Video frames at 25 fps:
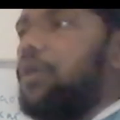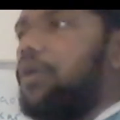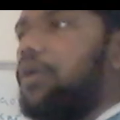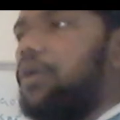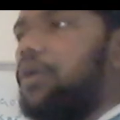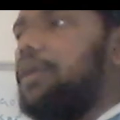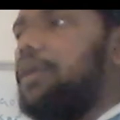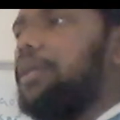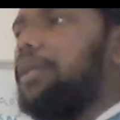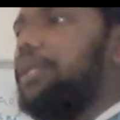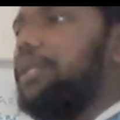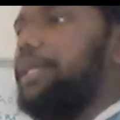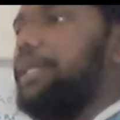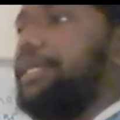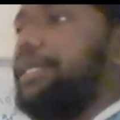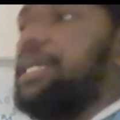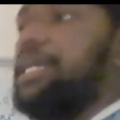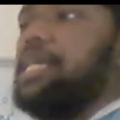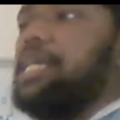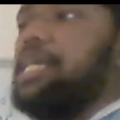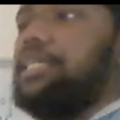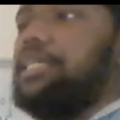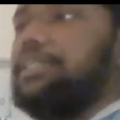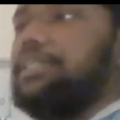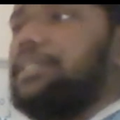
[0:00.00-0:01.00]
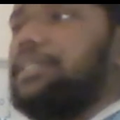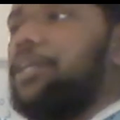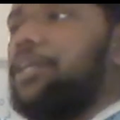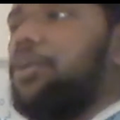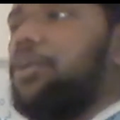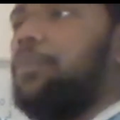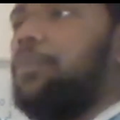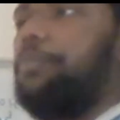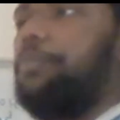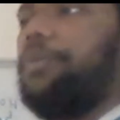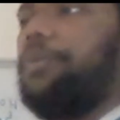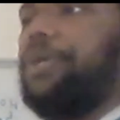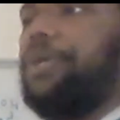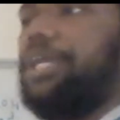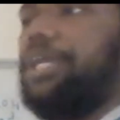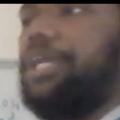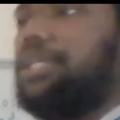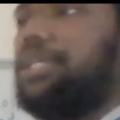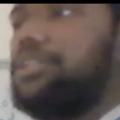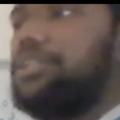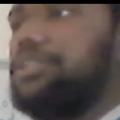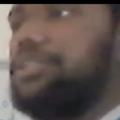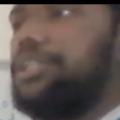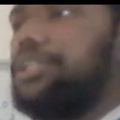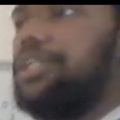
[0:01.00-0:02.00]
only
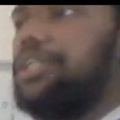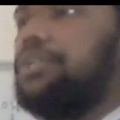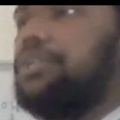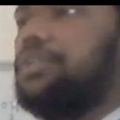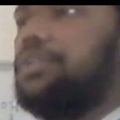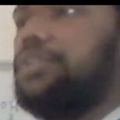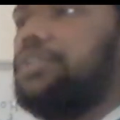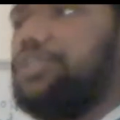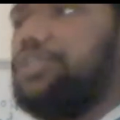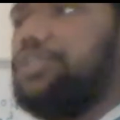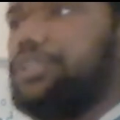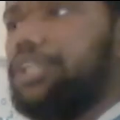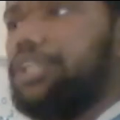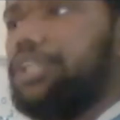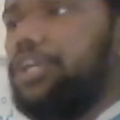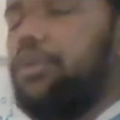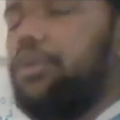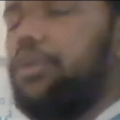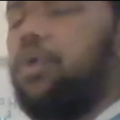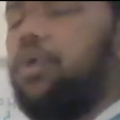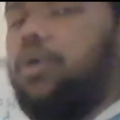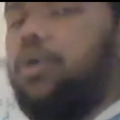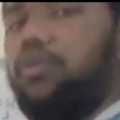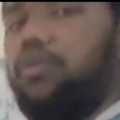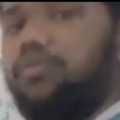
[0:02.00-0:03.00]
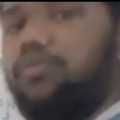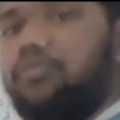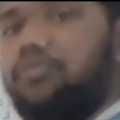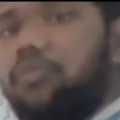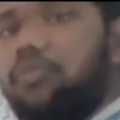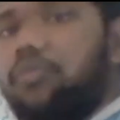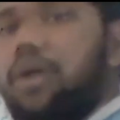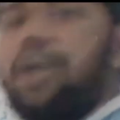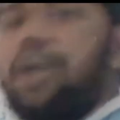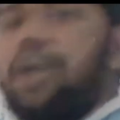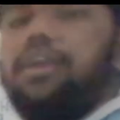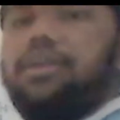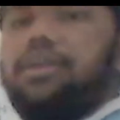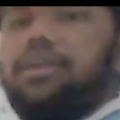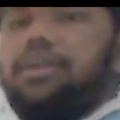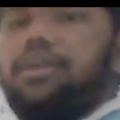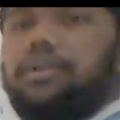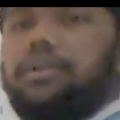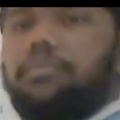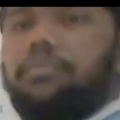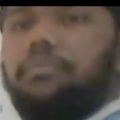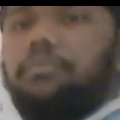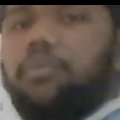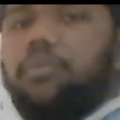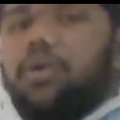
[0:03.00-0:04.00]
0.001
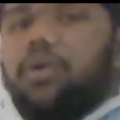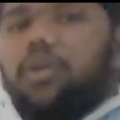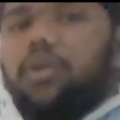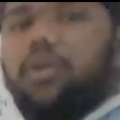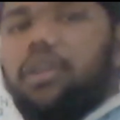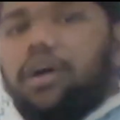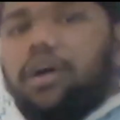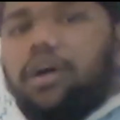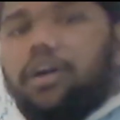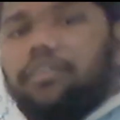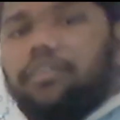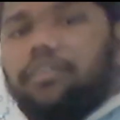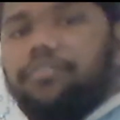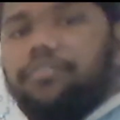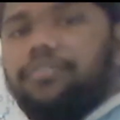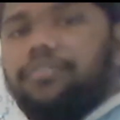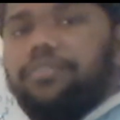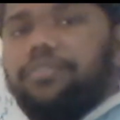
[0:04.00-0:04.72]
mole of